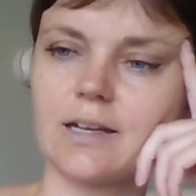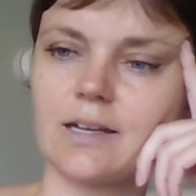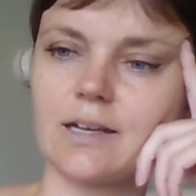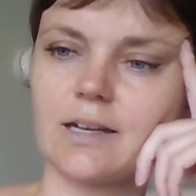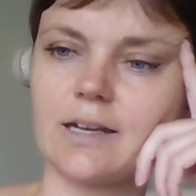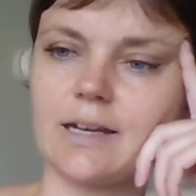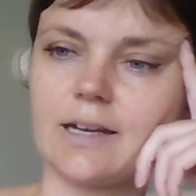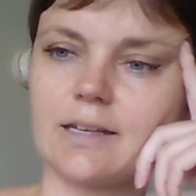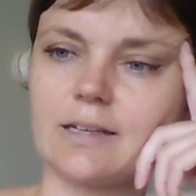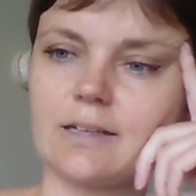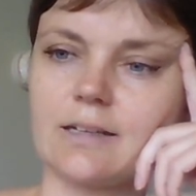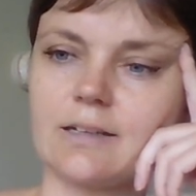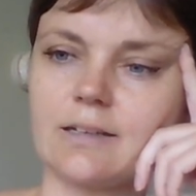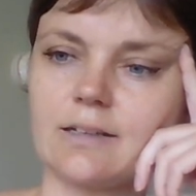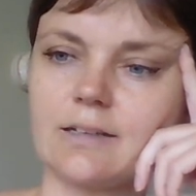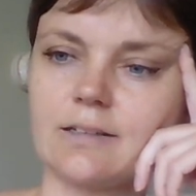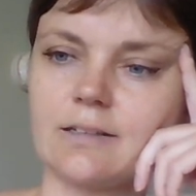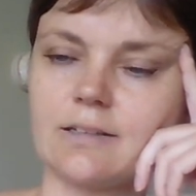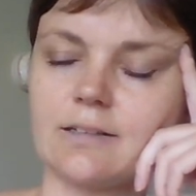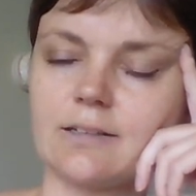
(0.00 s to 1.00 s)
And
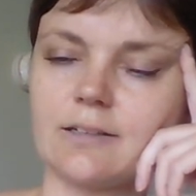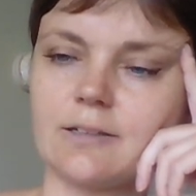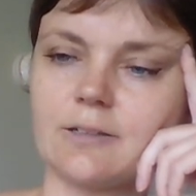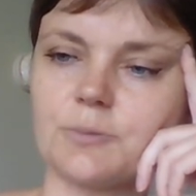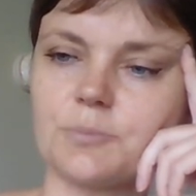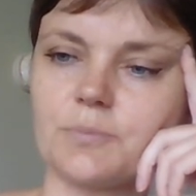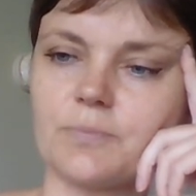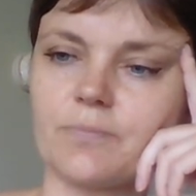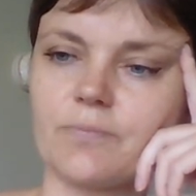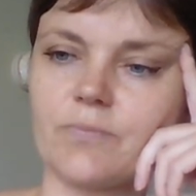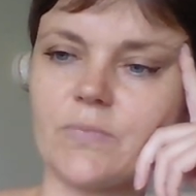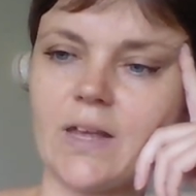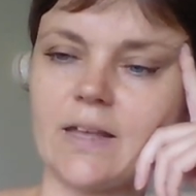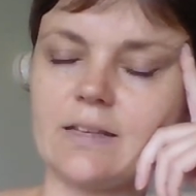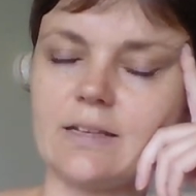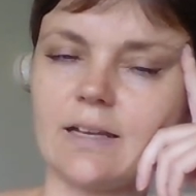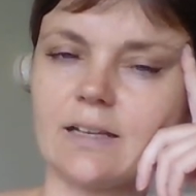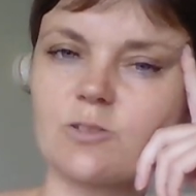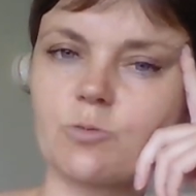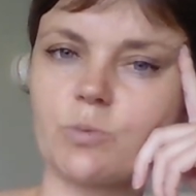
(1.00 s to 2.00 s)

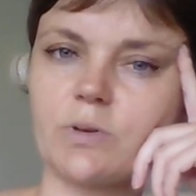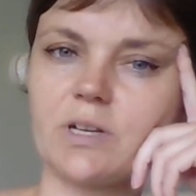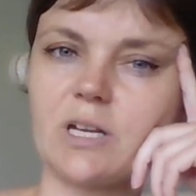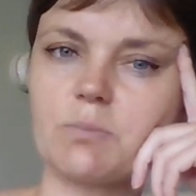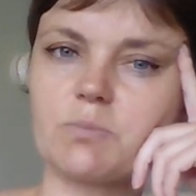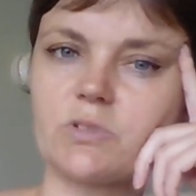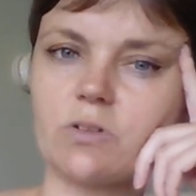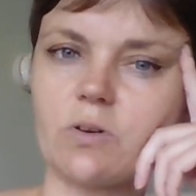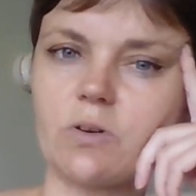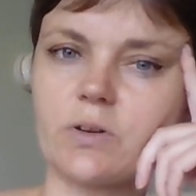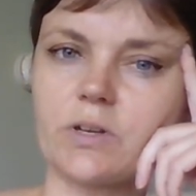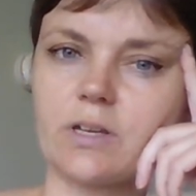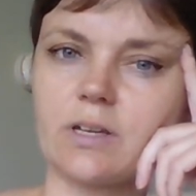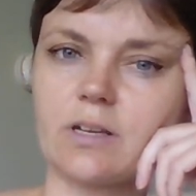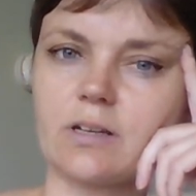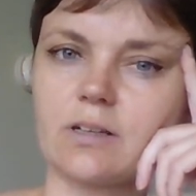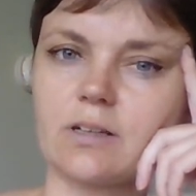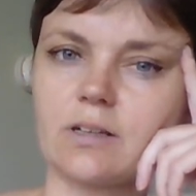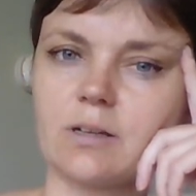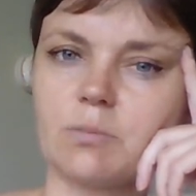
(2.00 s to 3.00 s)
that's what I'm
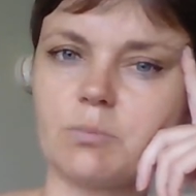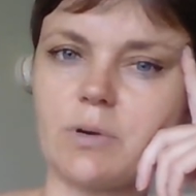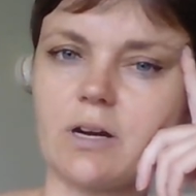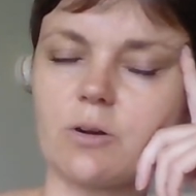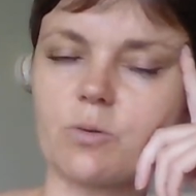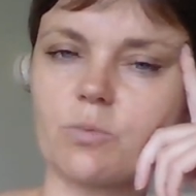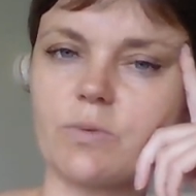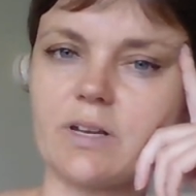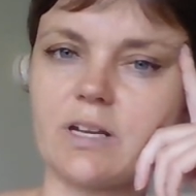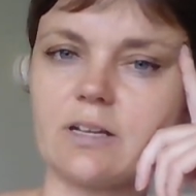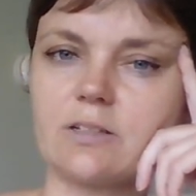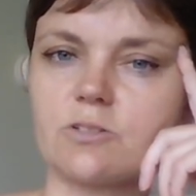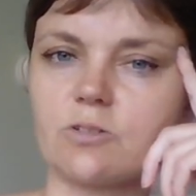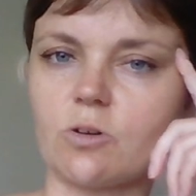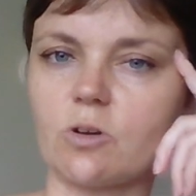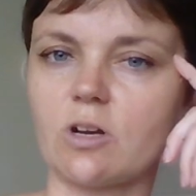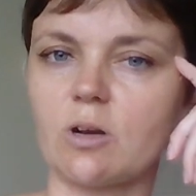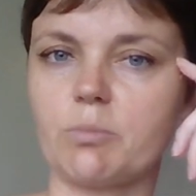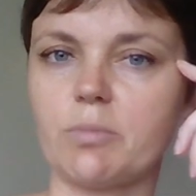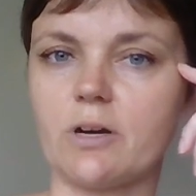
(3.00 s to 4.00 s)
talking about when I
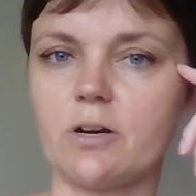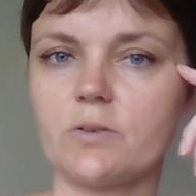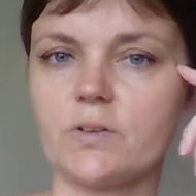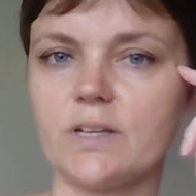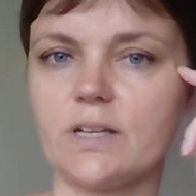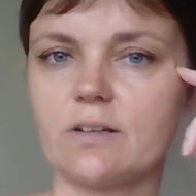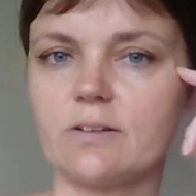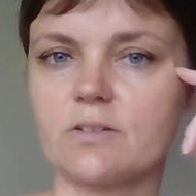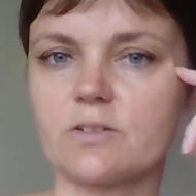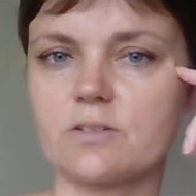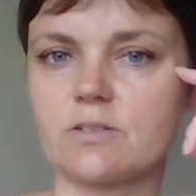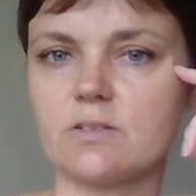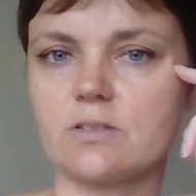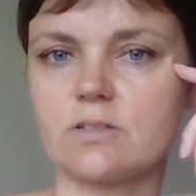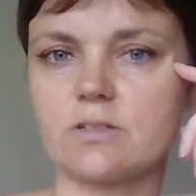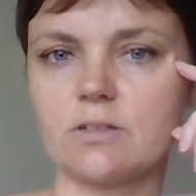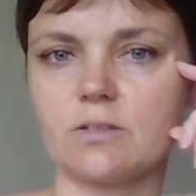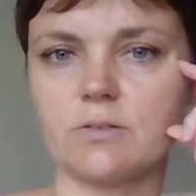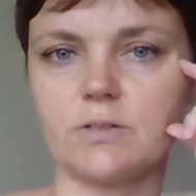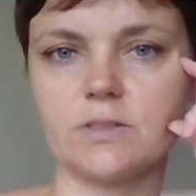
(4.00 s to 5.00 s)
talk about inner
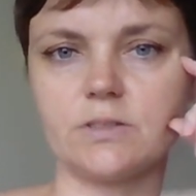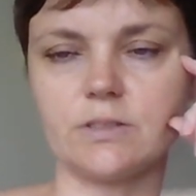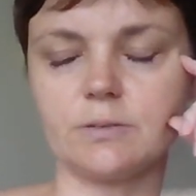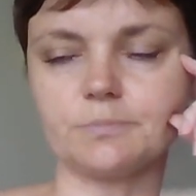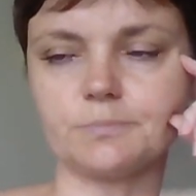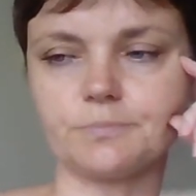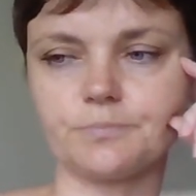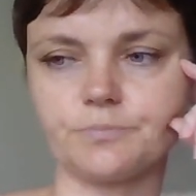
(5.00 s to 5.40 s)
sincerity.